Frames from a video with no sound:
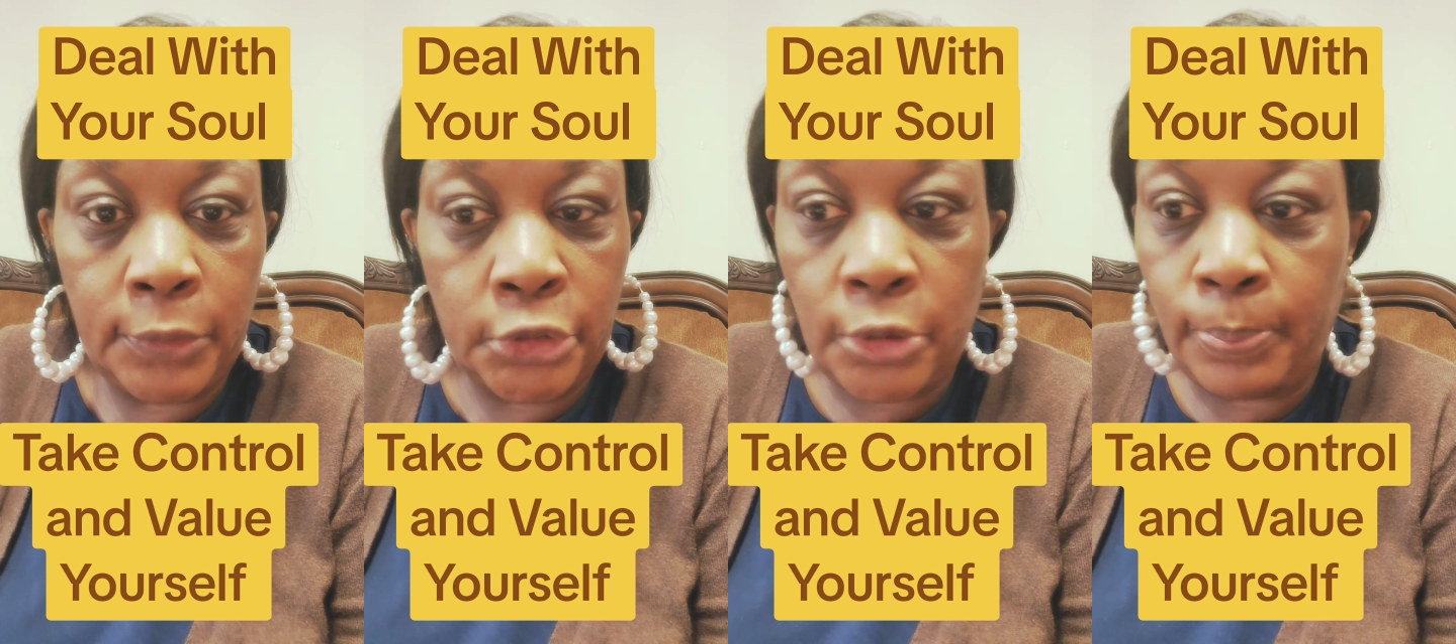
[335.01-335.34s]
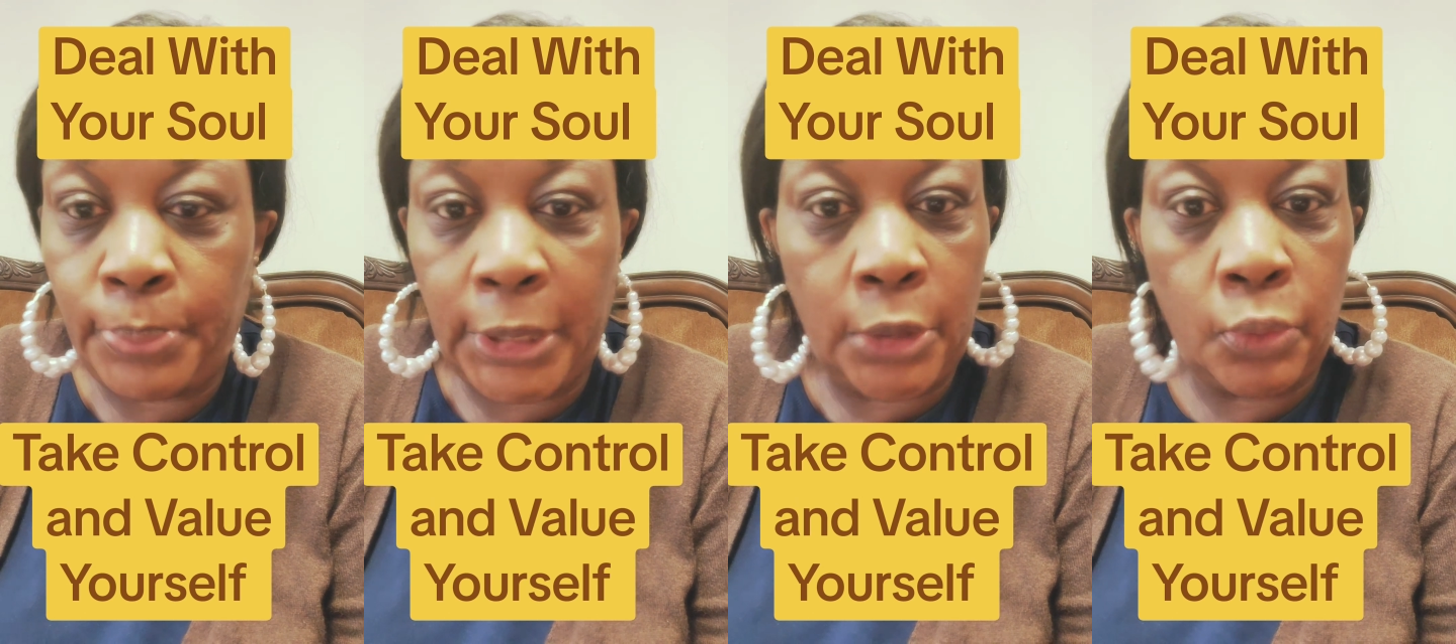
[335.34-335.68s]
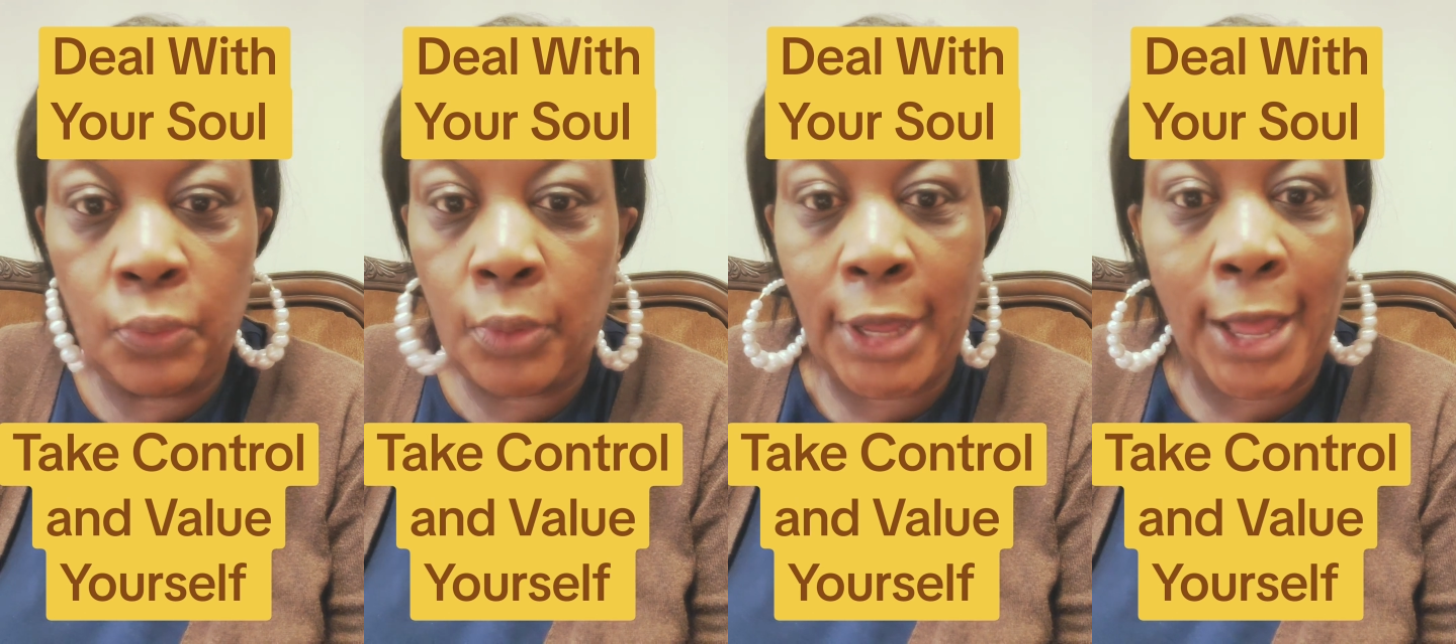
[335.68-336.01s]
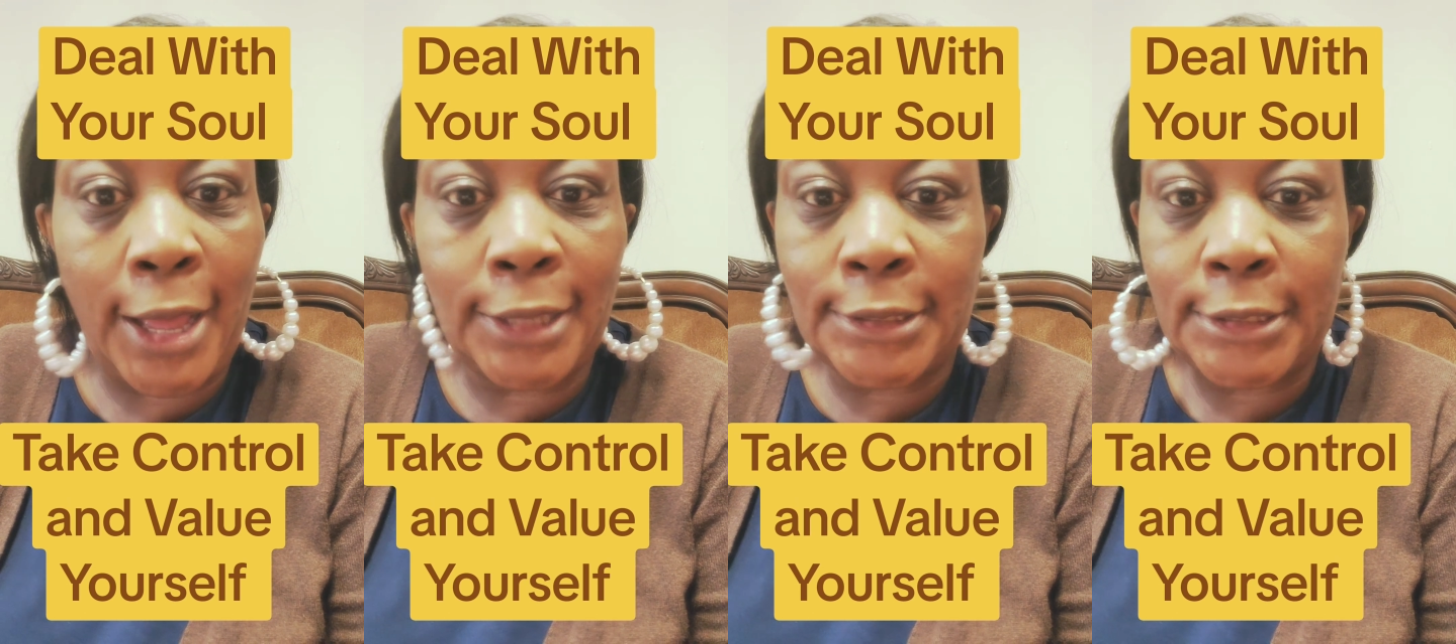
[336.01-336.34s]
to be who
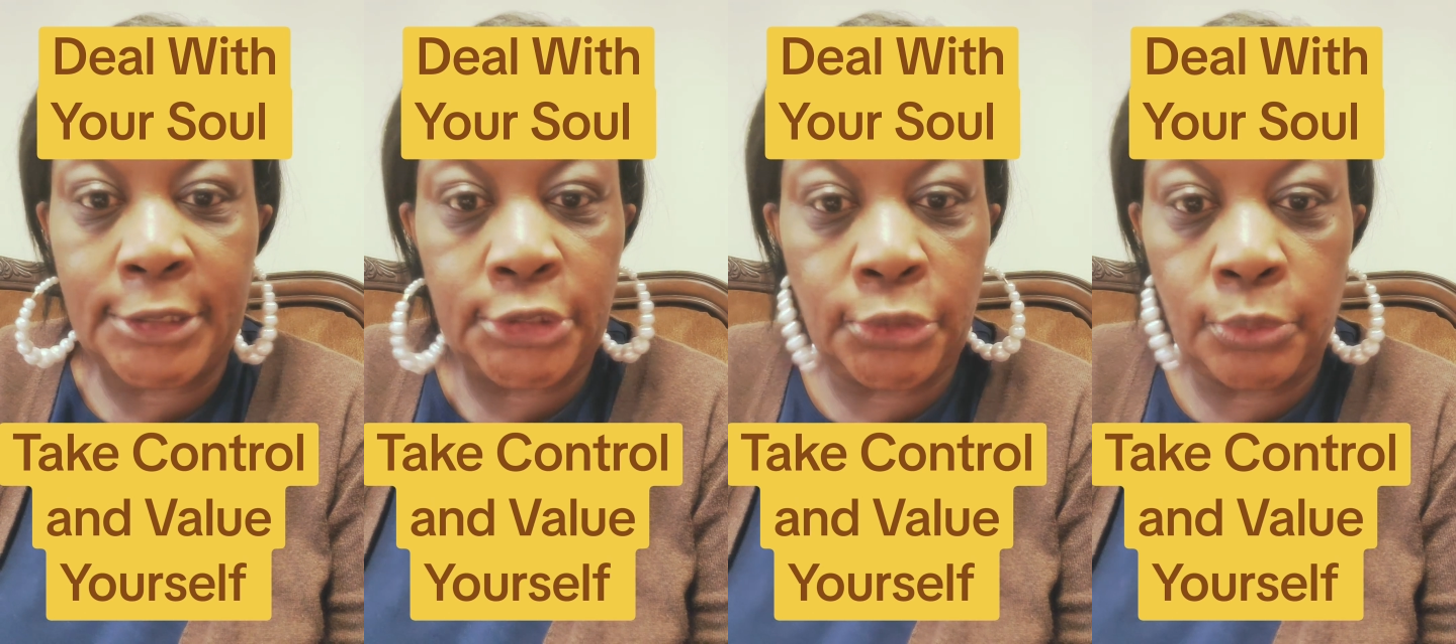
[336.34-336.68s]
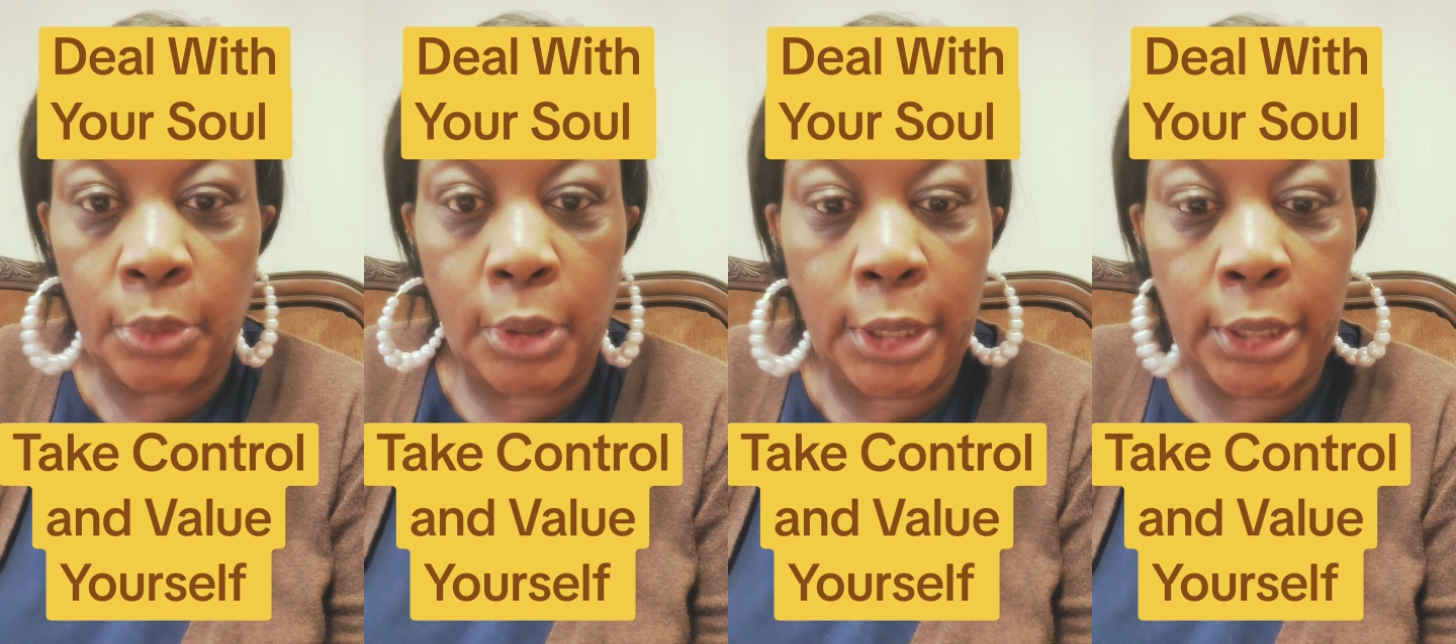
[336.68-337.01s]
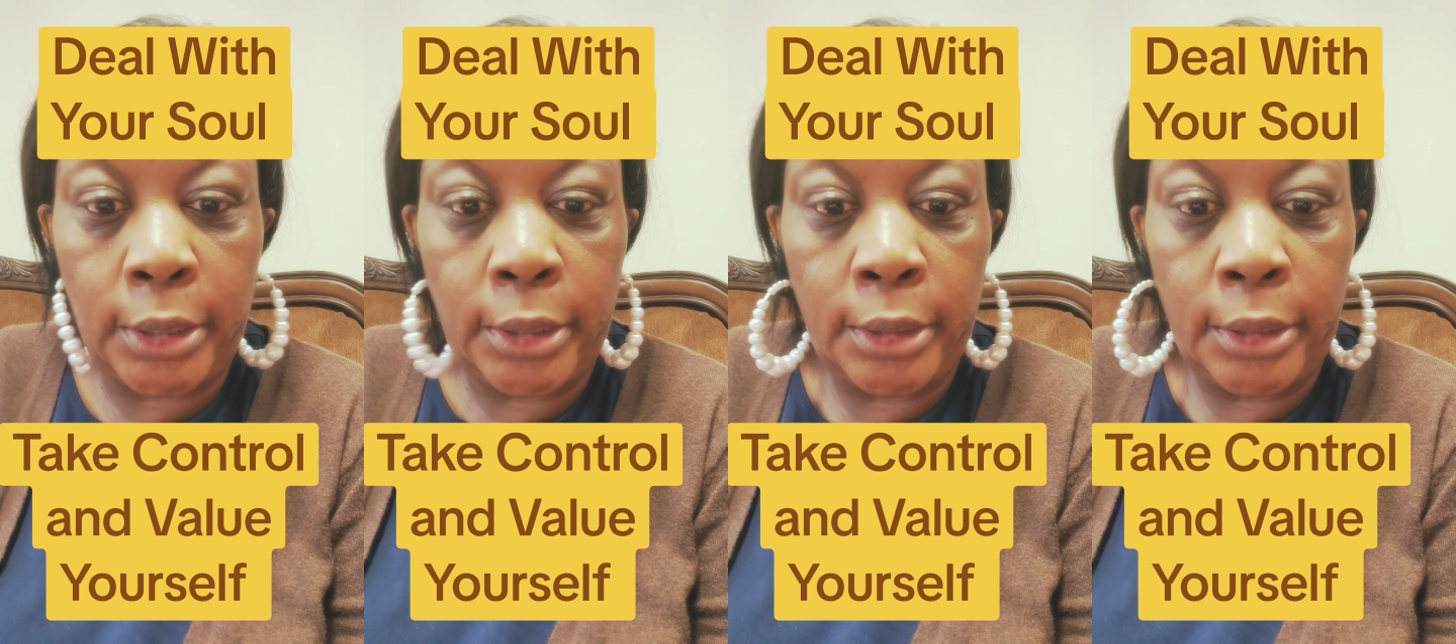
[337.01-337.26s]
God says you are.